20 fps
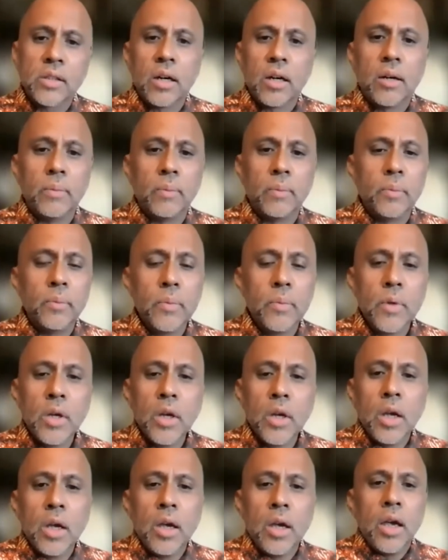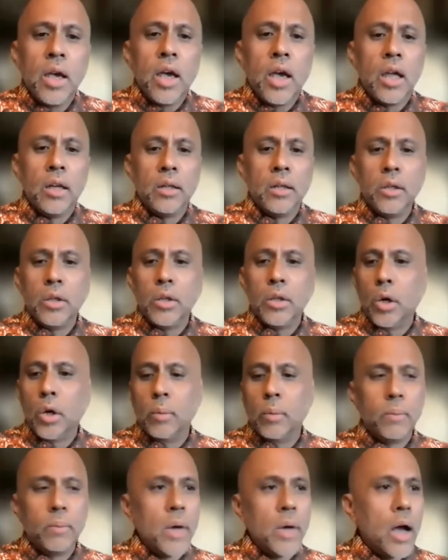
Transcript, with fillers: Um, and you know,